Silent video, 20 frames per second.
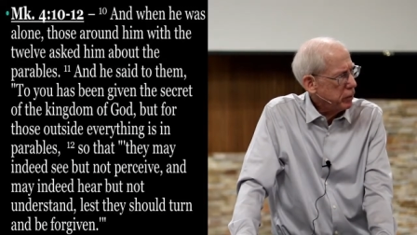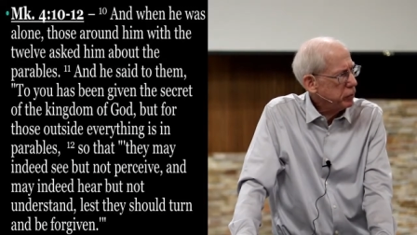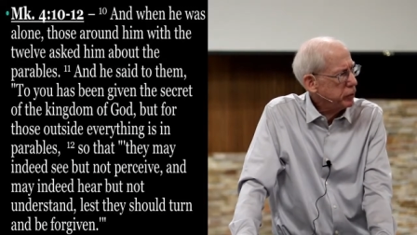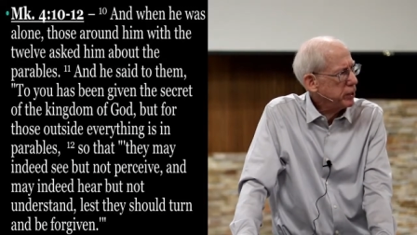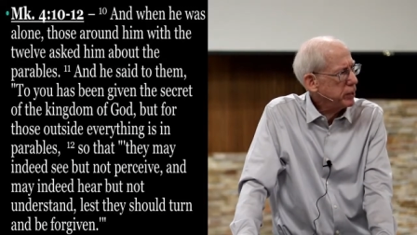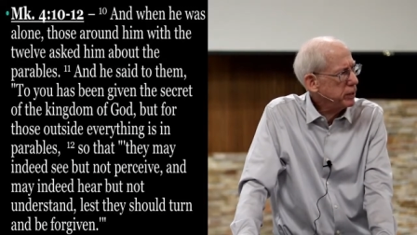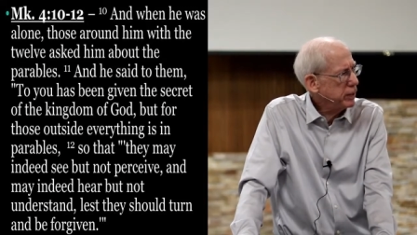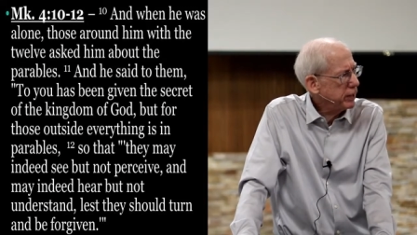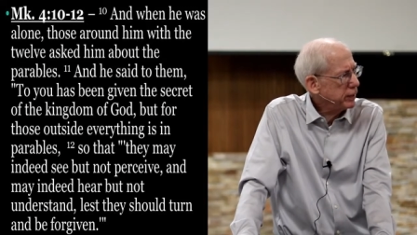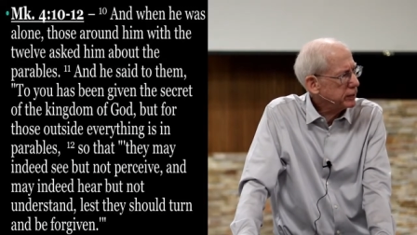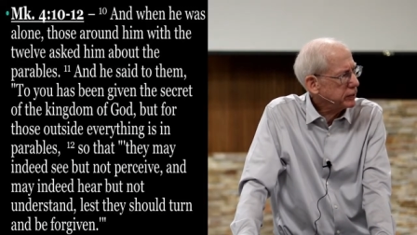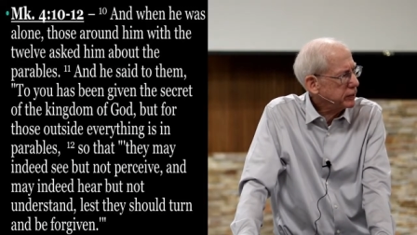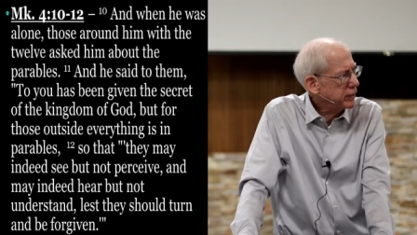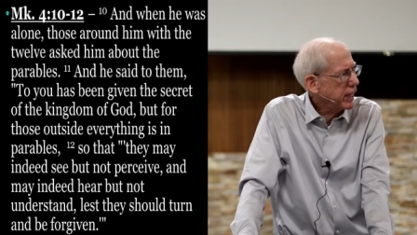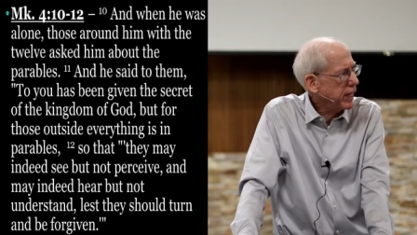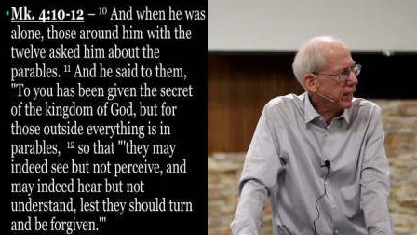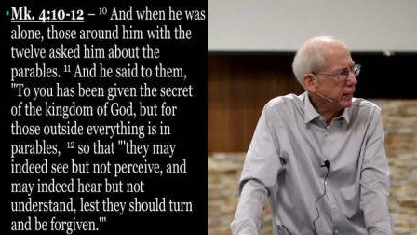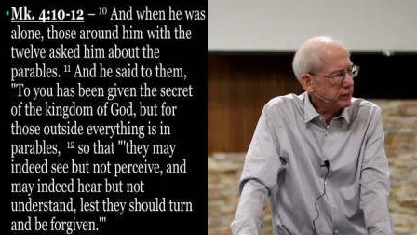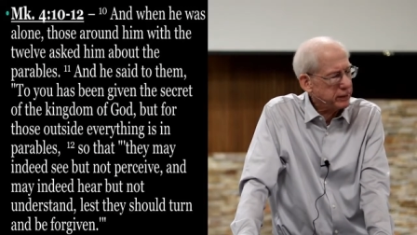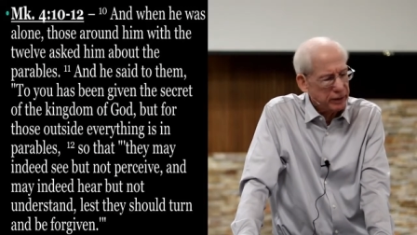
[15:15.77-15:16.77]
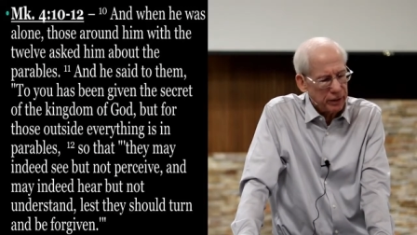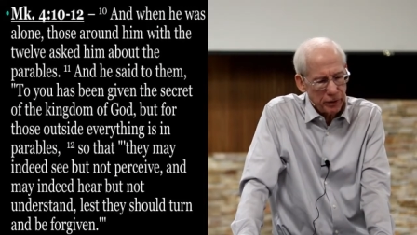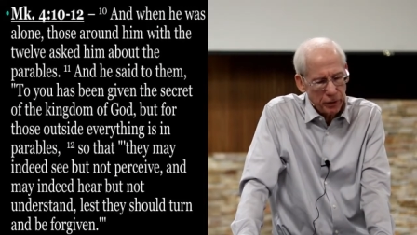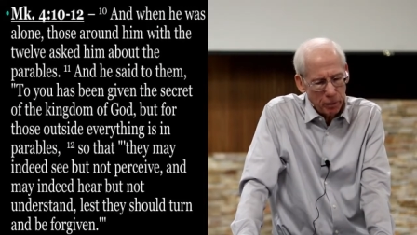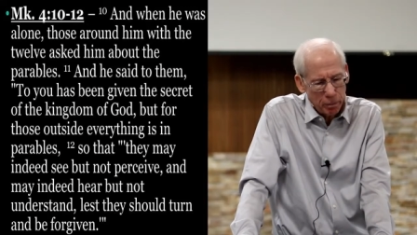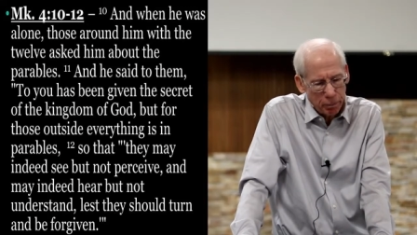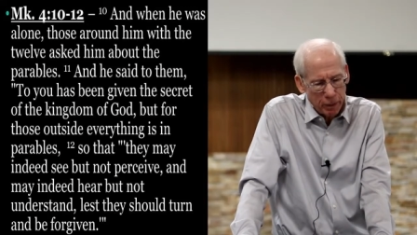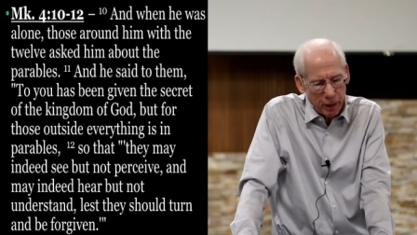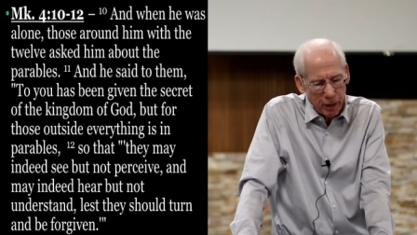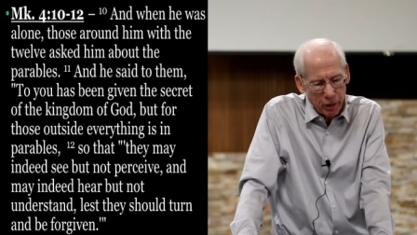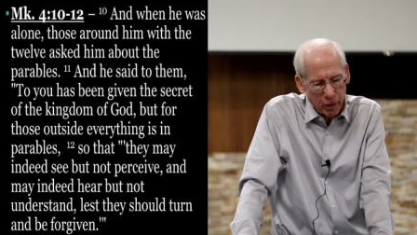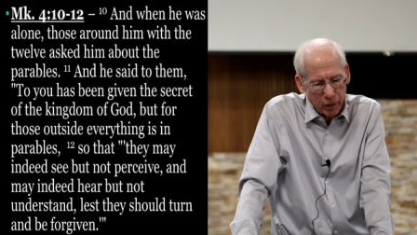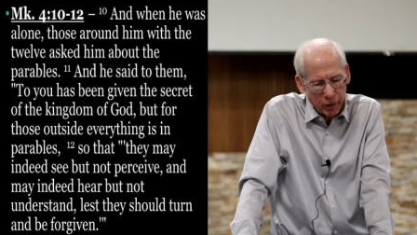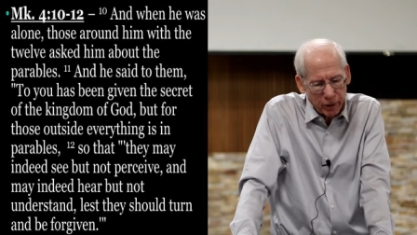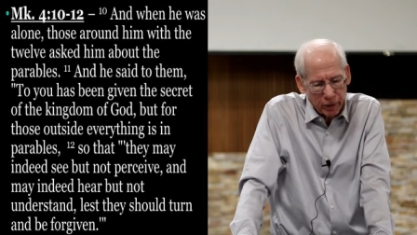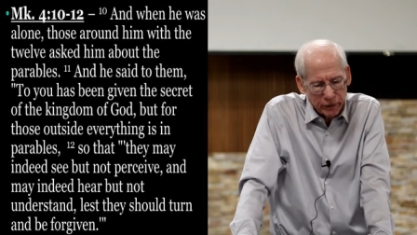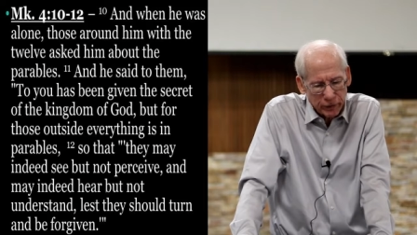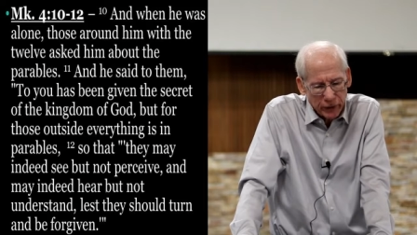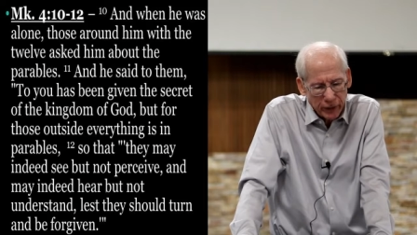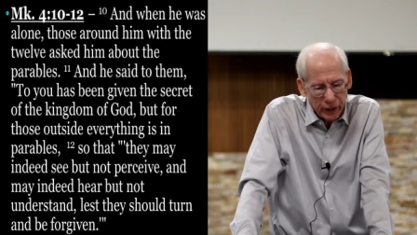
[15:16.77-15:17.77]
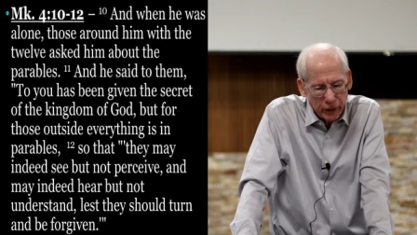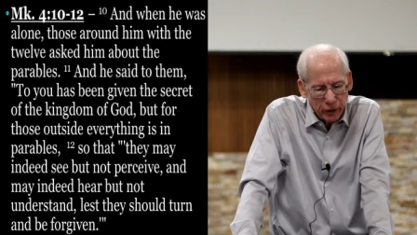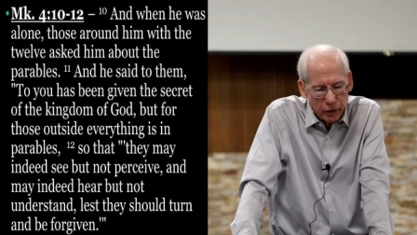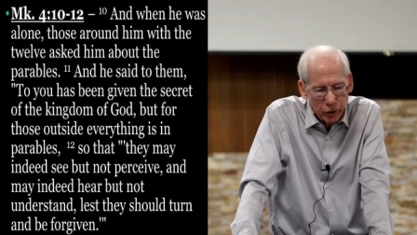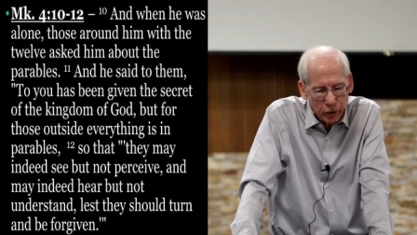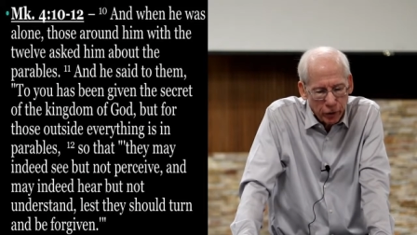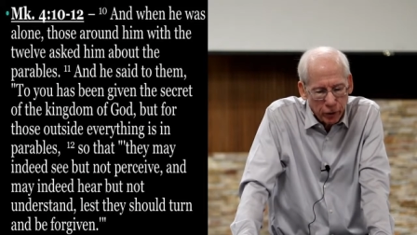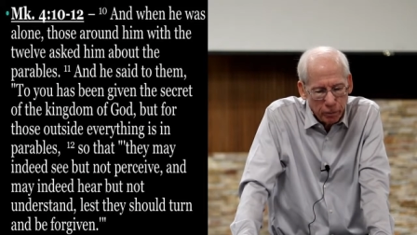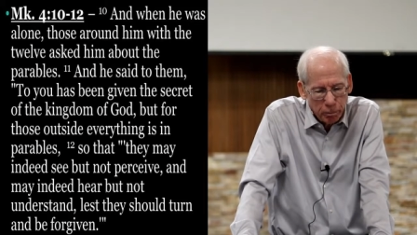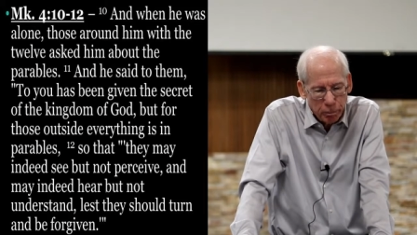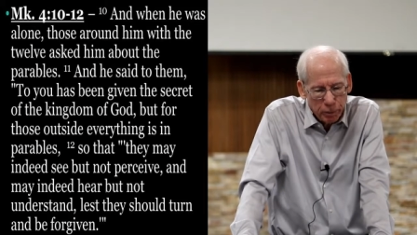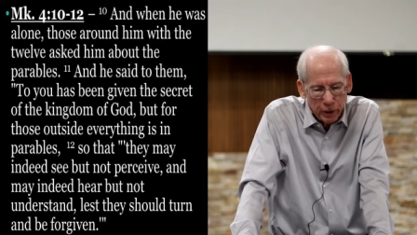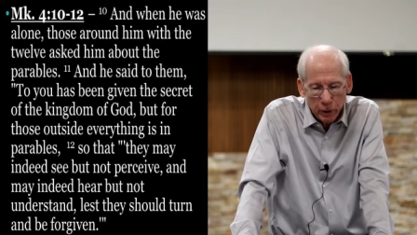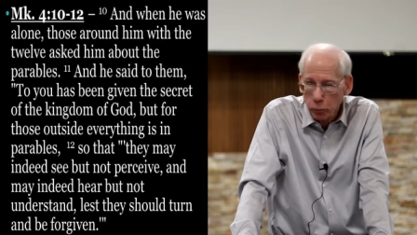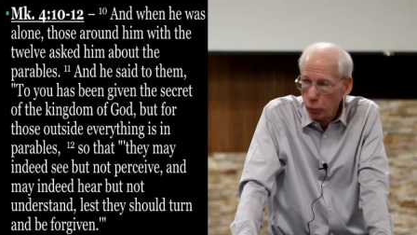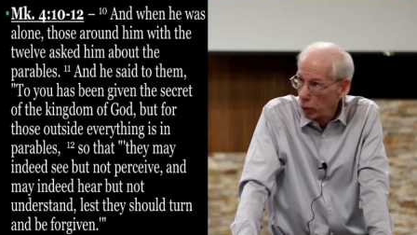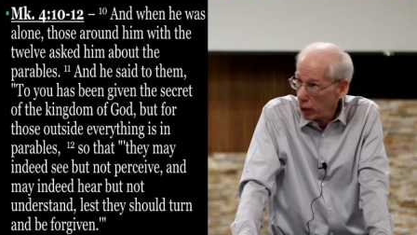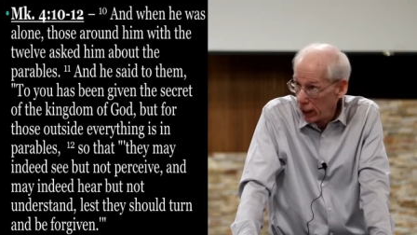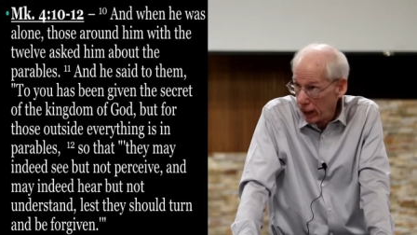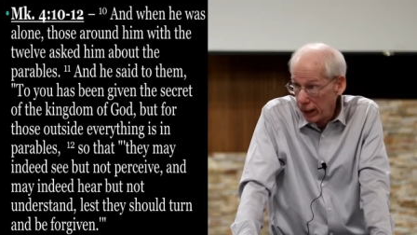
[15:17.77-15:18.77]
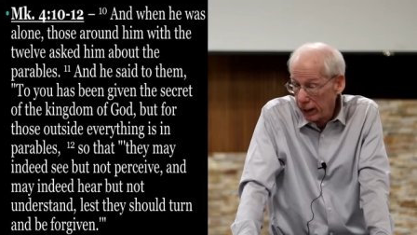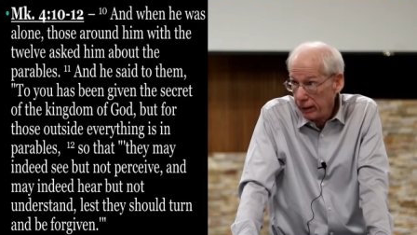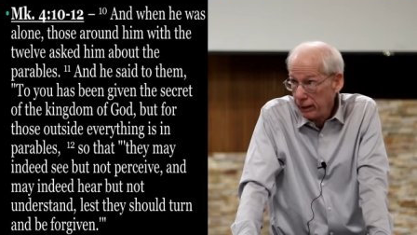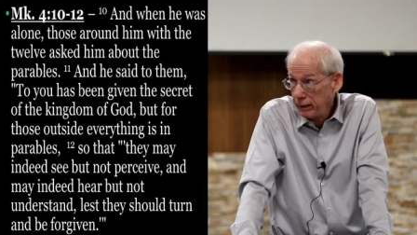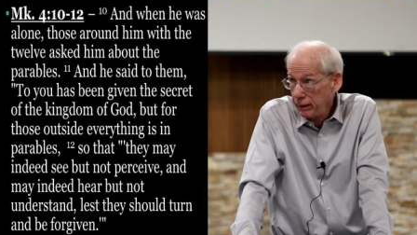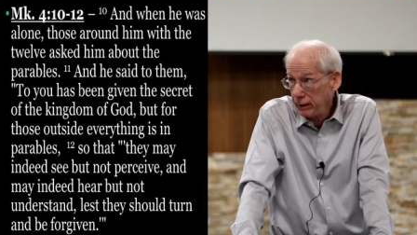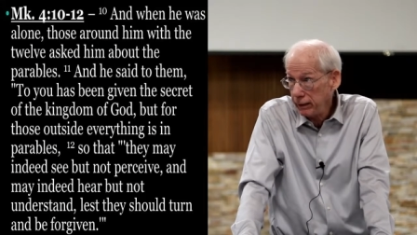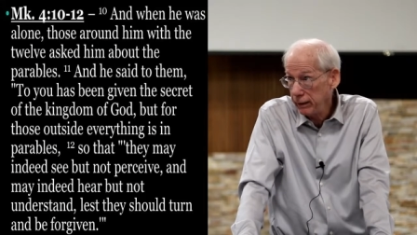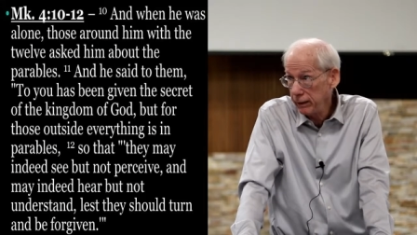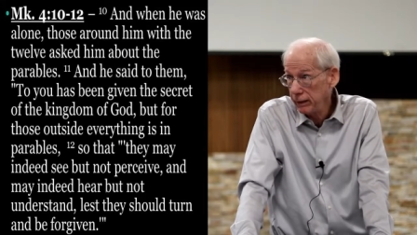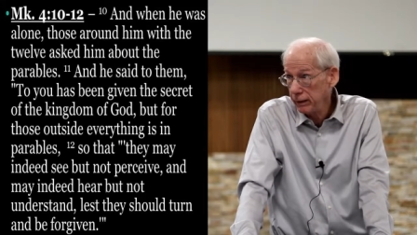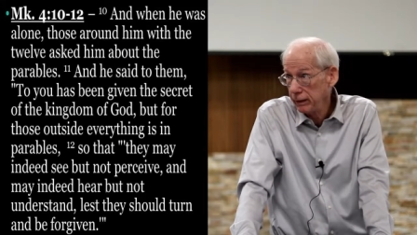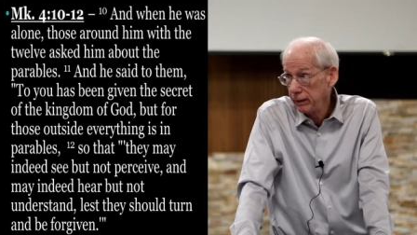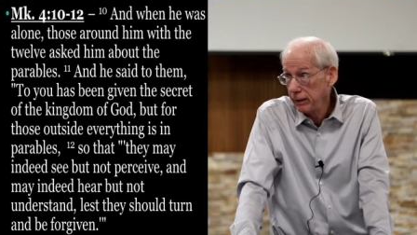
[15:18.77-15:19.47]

You see, this text and the parallels, they could be read.